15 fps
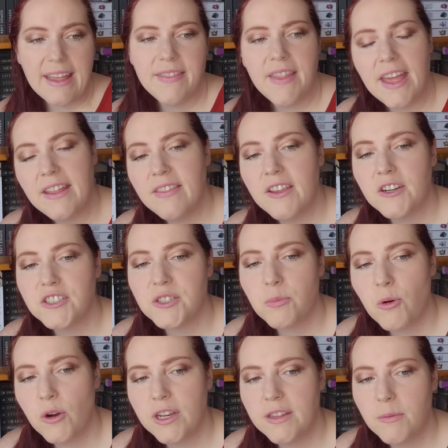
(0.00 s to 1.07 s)
And then there's a
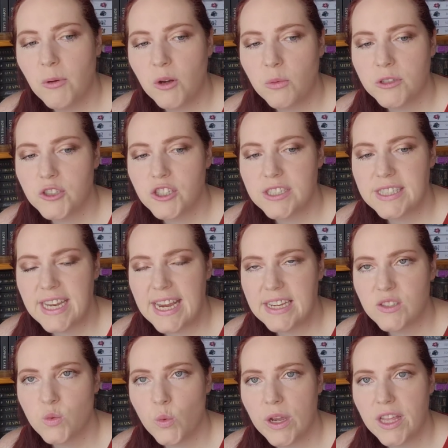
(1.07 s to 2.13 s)
point in the book where she
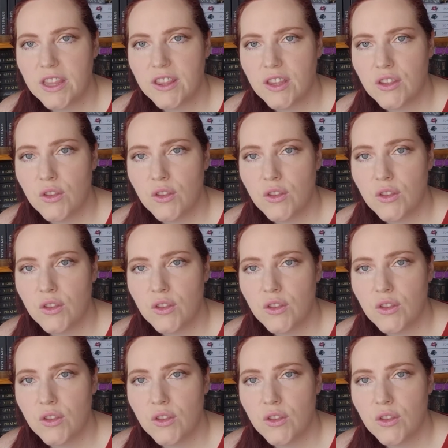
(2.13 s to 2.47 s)
stays with